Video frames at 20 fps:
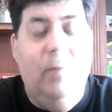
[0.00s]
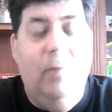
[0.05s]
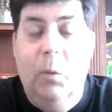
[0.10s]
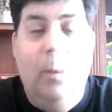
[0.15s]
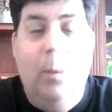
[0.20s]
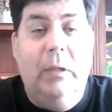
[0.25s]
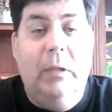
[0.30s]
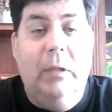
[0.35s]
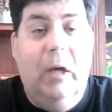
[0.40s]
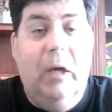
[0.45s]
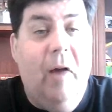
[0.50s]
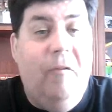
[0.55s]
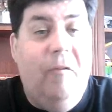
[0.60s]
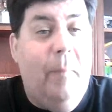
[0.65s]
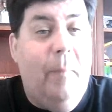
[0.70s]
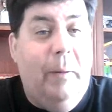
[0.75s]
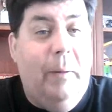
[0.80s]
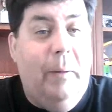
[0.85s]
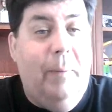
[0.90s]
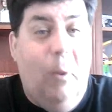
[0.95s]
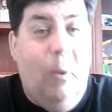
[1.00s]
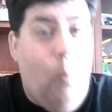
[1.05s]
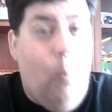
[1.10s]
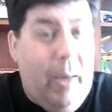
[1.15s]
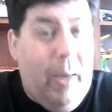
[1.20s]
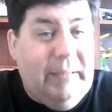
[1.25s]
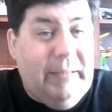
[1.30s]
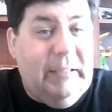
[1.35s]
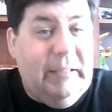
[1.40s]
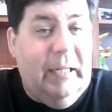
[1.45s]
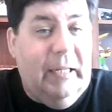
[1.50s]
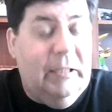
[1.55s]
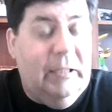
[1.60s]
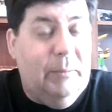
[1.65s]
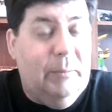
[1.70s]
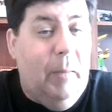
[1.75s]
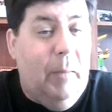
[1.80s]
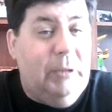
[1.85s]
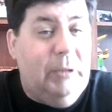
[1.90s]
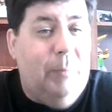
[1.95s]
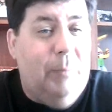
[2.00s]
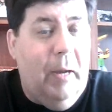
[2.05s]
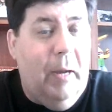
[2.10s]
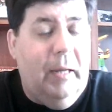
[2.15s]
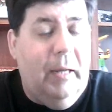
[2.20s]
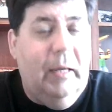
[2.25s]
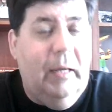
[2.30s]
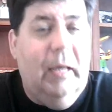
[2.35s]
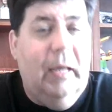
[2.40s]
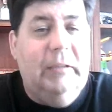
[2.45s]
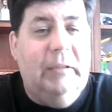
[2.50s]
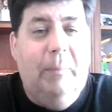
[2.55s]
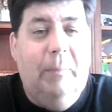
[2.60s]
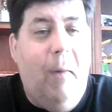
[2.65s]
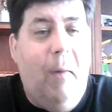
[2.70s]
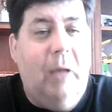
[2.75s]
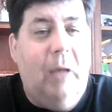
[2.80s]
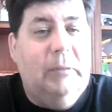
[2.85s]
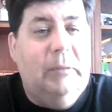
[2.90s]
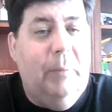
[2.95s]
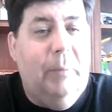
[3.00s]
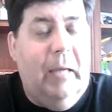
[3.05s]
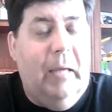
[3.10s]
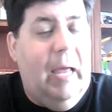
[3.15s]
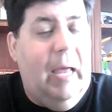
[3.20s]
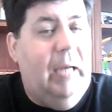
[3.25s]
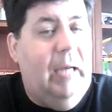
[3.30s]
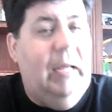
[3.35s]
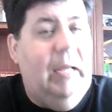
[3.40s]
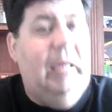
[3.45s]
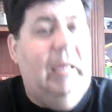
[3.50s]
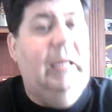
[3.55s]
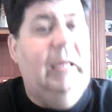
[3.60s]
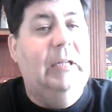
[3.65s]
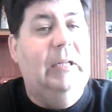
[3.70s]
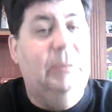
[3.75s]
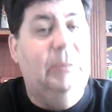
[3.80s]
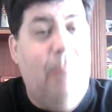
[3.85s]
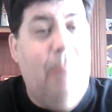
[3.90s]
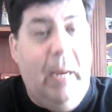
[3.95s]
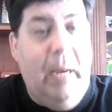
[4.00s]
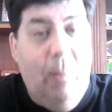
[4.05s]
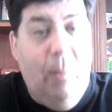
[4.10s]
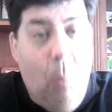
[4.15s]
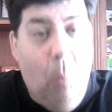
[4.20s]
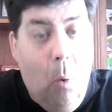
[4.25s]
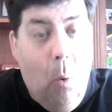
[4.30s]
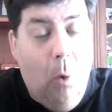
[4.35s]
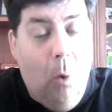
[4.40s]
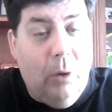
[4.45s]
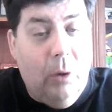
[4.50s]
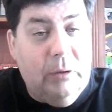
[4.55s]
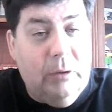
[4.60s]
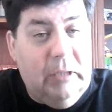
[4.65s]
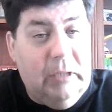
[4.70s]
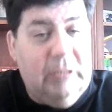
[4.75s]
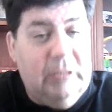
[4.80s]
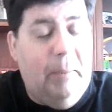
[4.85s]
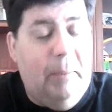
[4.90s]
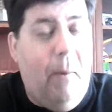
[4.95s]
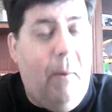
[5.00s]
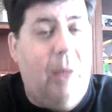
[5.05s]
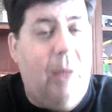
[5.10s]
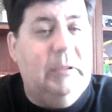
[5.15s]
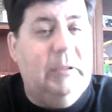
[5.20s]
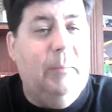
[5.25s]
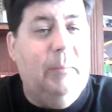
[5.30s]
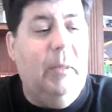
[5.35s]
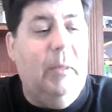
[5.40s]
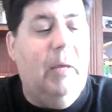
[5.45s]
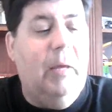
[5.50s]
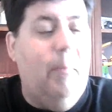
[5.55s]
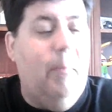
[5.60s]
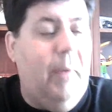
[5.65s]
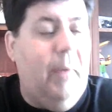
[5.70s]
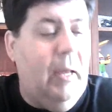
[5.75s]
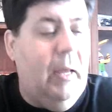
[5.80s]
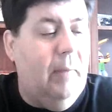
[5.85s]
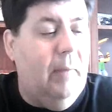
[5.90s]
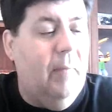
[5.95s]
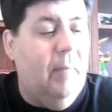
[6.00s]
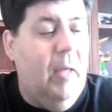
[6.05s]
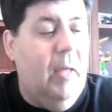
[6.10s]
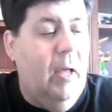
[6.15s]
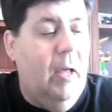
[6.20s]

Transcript: You want the government to be wasting as much money as it possibly can, and in as many wars as it possibly can be in.